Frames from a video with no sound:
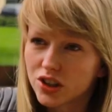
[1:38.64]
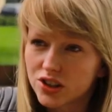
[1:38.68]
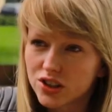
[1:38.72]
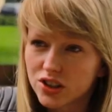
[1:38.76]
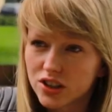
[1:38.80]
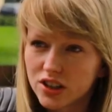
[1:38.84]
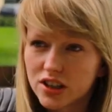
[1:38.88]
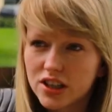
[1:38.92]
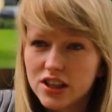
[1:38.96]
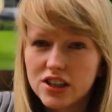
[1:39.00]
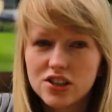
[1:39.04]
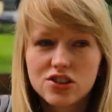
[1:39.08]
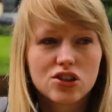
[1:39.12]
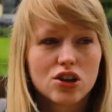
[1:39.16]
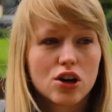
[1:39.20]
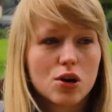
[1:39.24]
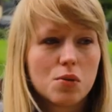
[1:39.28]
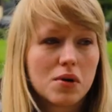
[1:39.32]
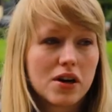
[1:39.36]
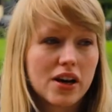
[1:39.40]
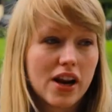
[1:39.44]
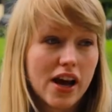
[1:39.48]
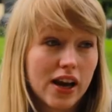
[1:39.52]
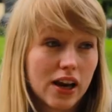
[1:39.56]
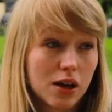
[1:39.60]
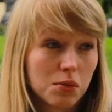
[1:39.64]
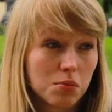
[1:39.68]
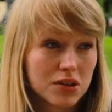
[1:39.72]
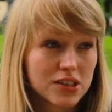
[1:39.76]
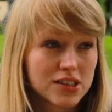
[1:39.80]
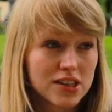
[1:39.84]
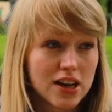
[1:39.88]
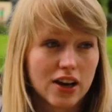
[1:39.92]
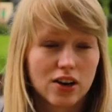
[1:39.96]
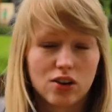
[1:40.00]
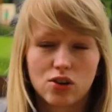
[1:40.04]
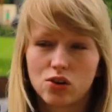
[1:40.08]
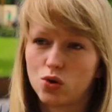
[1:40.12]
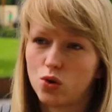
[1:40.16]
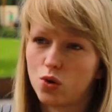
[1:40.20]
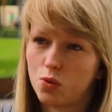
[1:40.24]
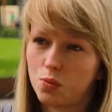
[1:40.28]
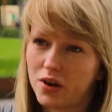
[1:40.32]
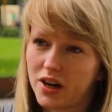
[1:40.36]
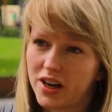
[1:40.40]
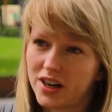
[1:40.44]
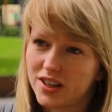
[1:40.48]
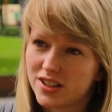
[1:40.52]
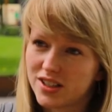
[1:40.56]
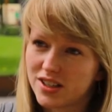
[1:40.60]
cultures that you've never even heard
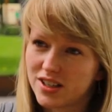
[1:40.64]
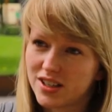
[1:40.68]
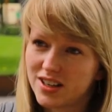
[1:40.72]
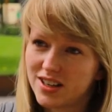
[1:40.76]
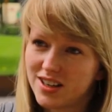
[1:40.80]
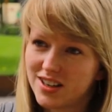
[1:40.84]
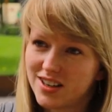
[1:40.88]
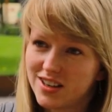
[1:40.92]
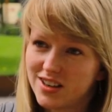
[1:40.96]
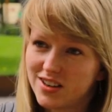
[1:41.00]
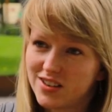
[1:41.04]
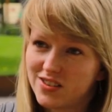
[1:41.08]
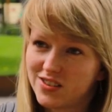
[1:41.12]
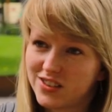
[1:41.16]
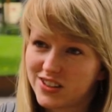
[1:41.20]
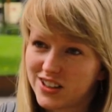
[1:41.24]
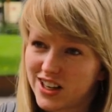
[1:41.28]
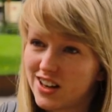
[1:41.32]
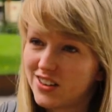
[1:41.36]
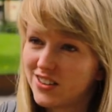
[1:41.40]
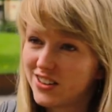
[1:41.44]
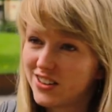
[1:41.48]
of, perhaps.